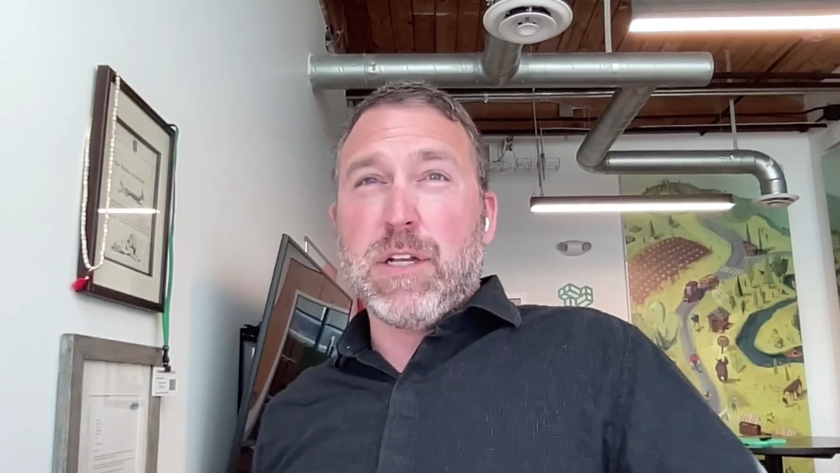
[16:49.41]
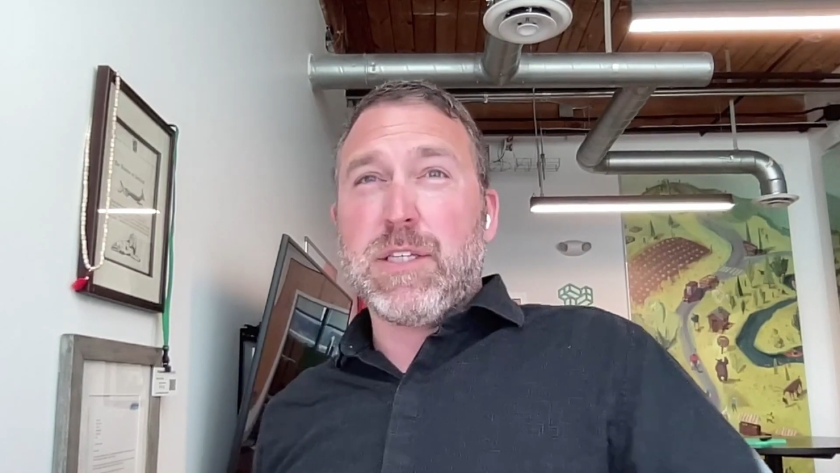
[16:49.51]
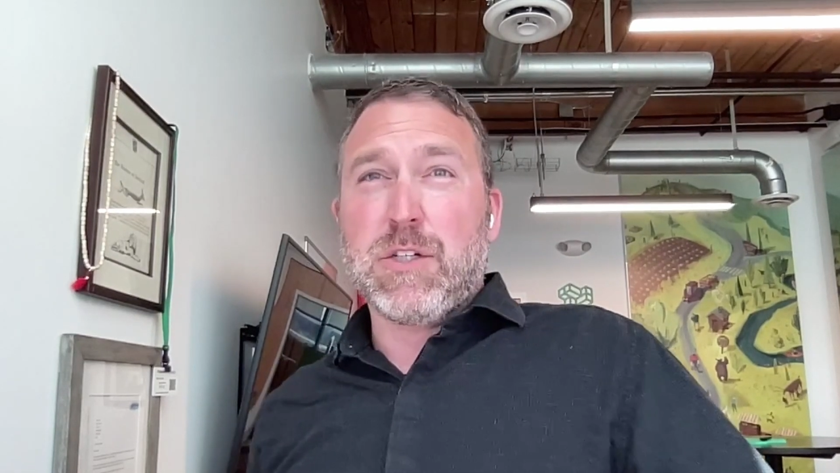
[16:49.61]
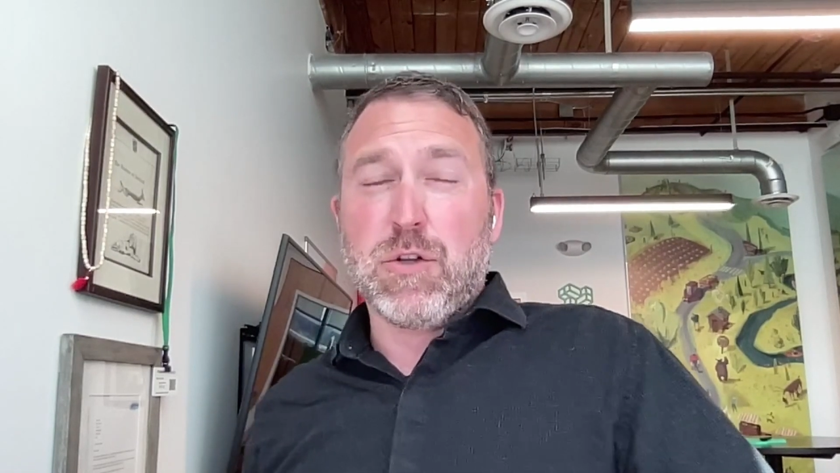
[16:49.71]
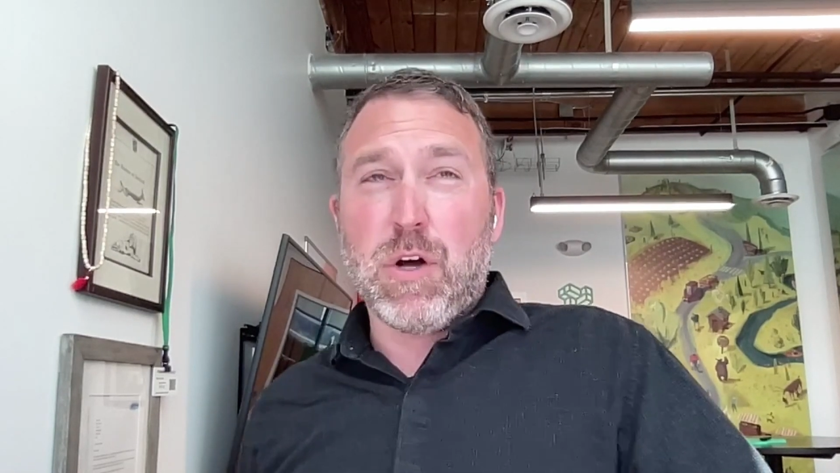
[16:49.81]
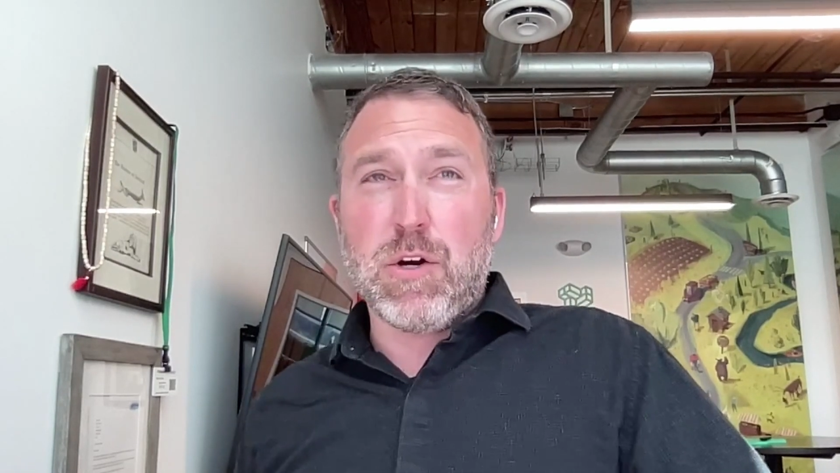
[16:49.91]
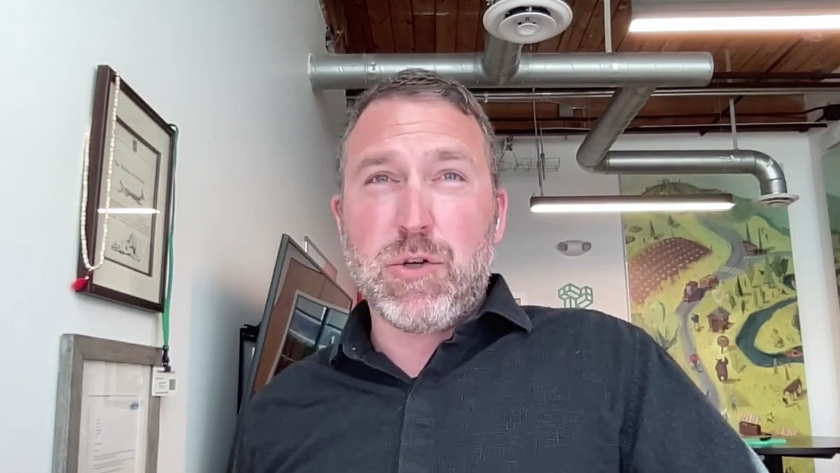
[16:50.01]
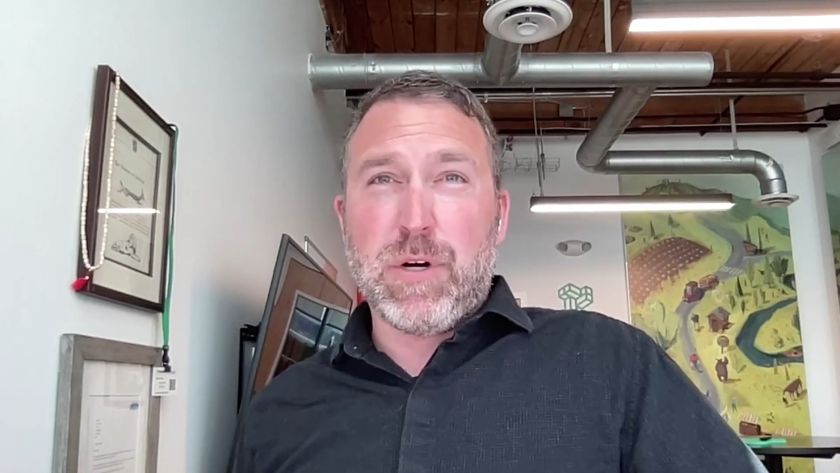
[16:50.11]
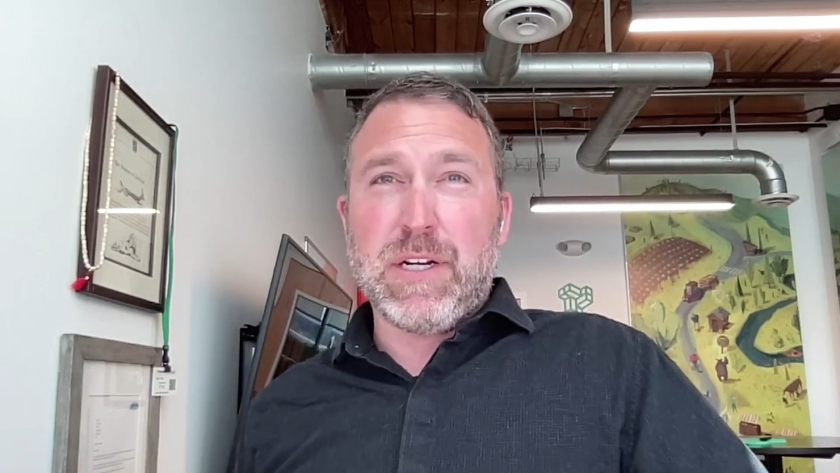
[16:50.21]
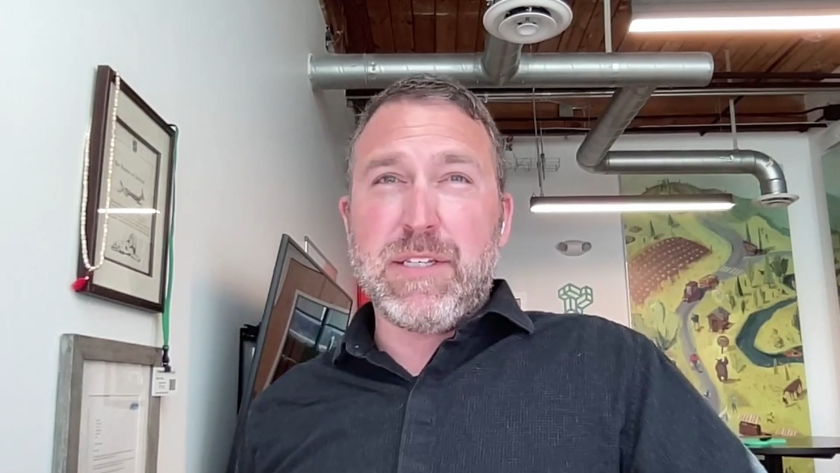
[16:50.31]
in such
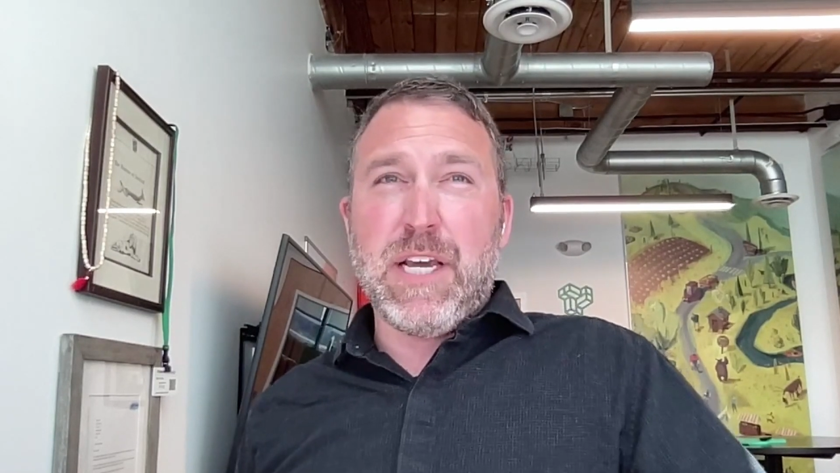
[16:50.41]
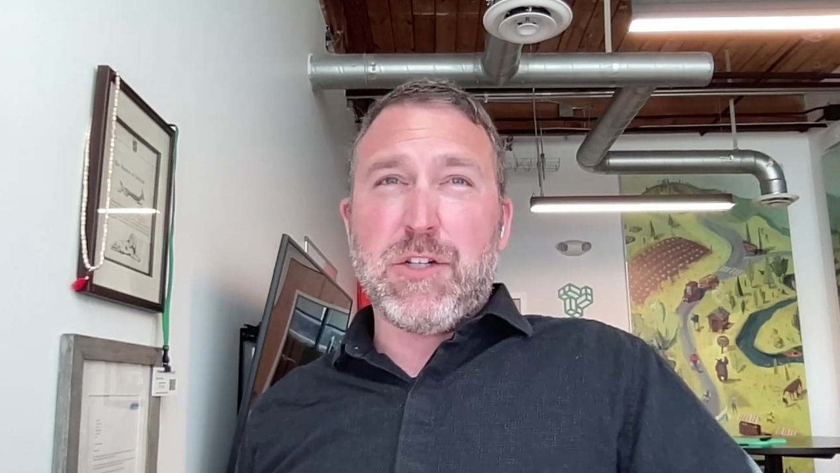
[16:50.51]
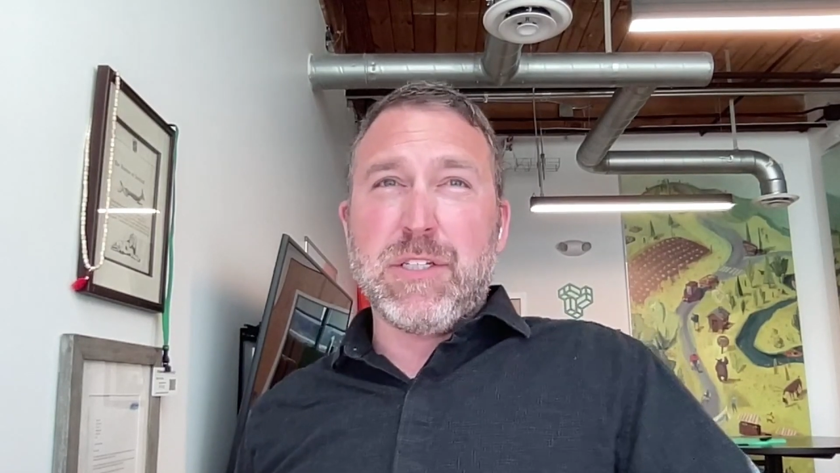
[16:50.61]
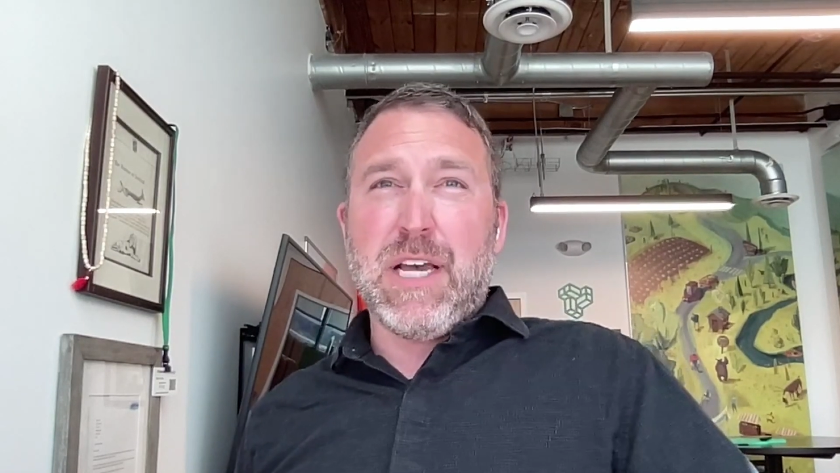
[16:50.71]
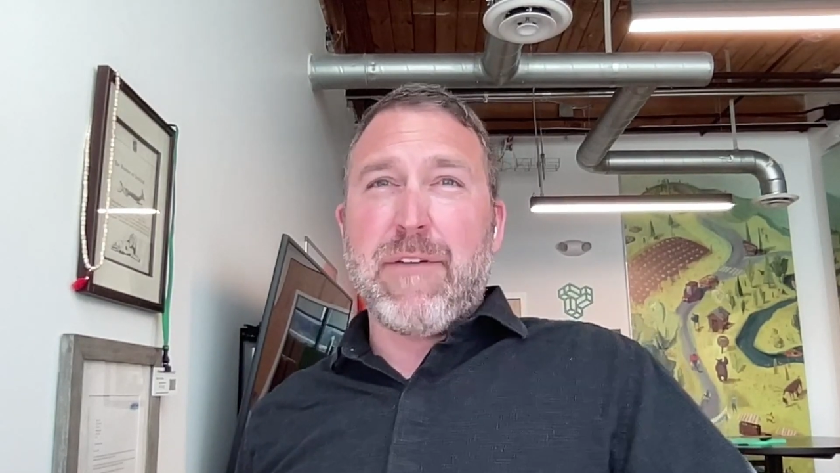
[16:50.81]
large organizations,